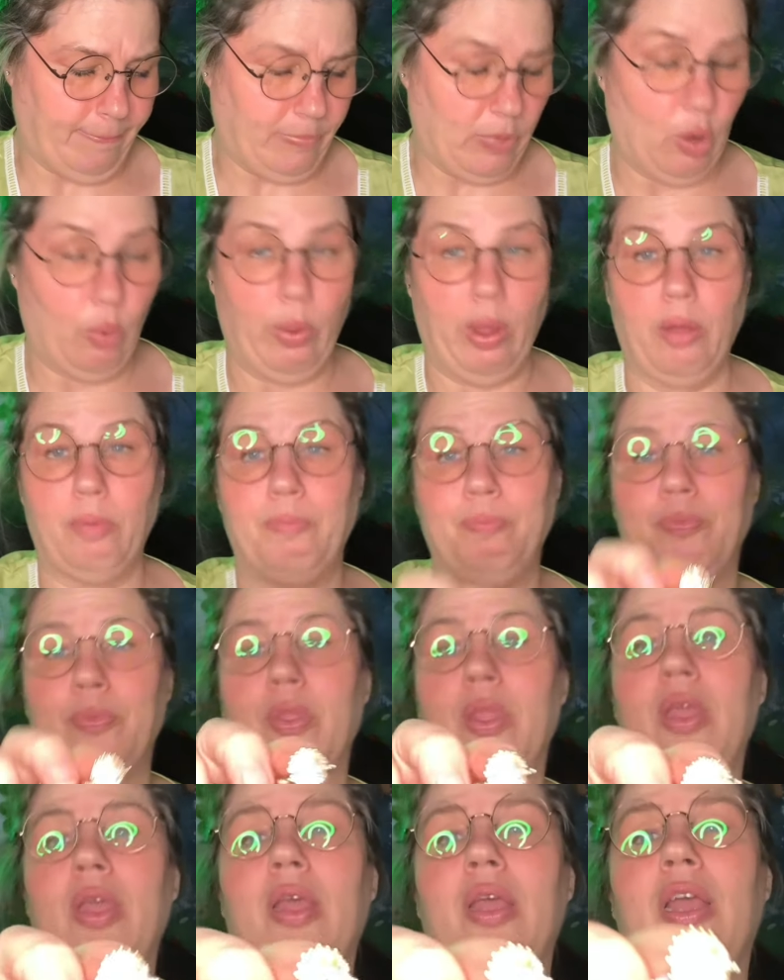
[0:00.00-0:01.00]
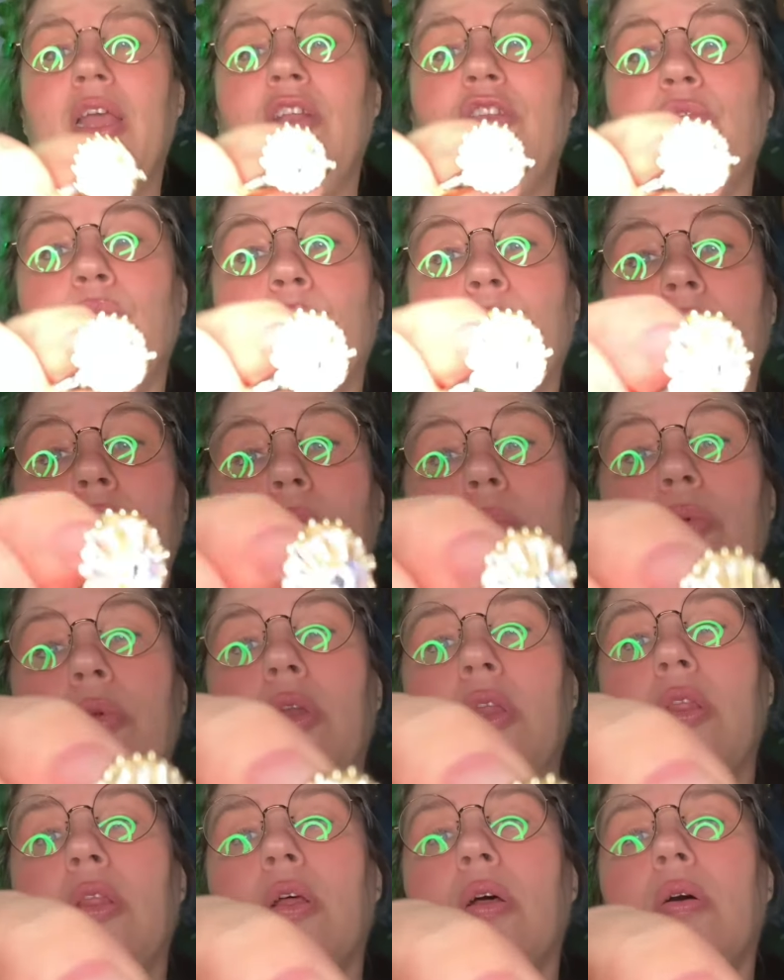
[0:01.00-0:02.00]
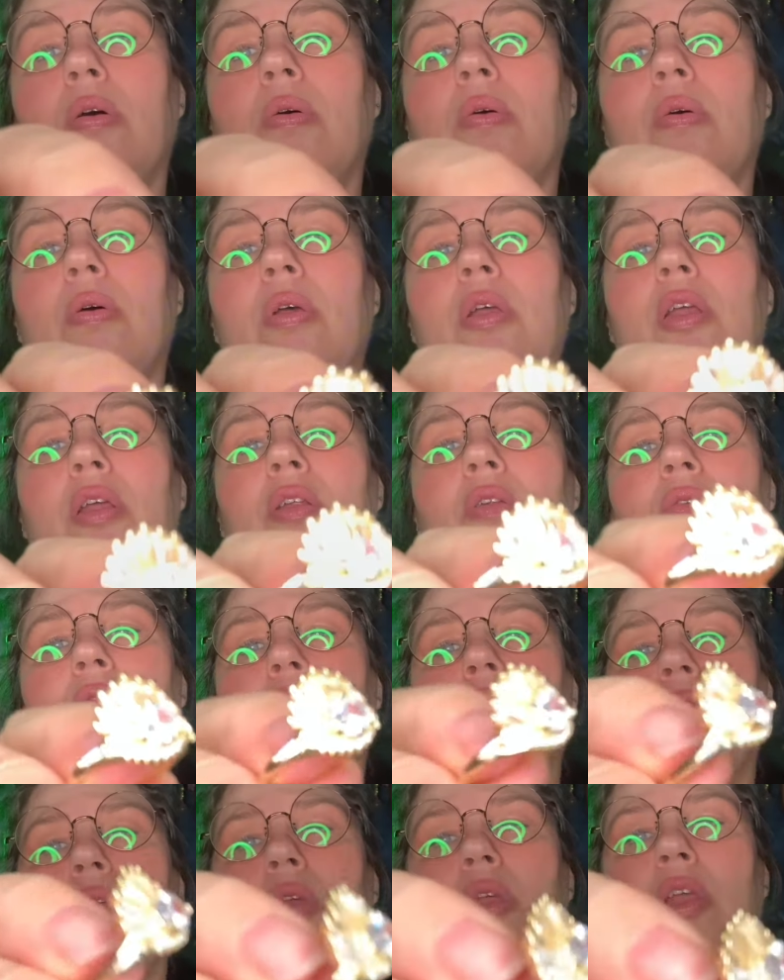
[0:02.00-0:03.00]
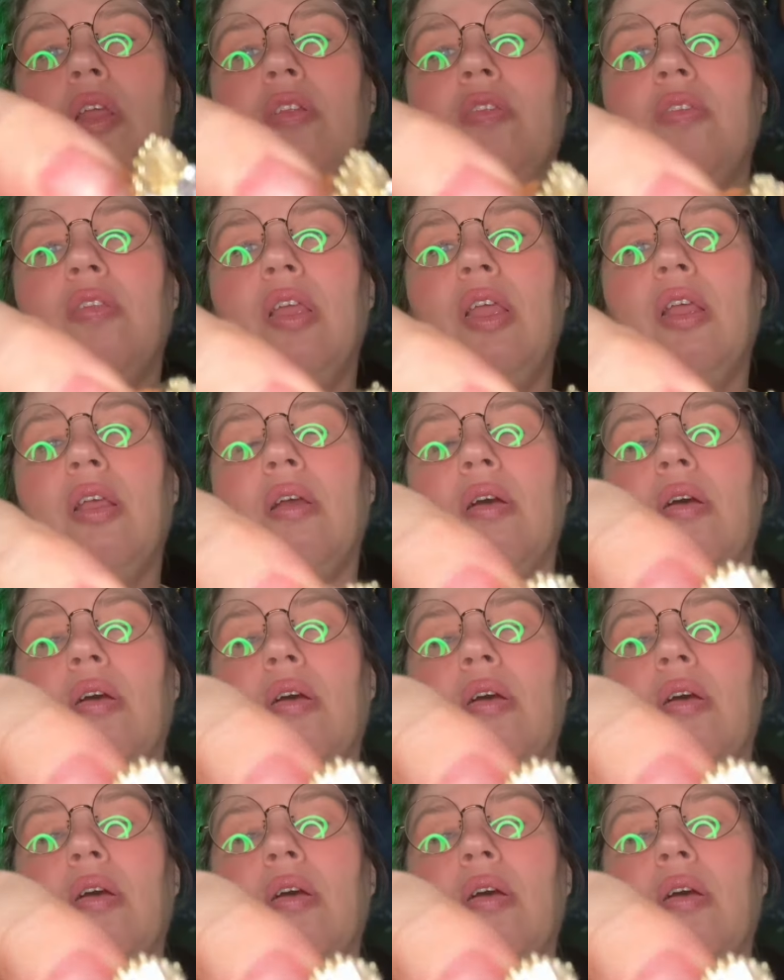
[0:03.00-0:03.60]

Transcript: Oh, well, it's really pretty though. It, it's like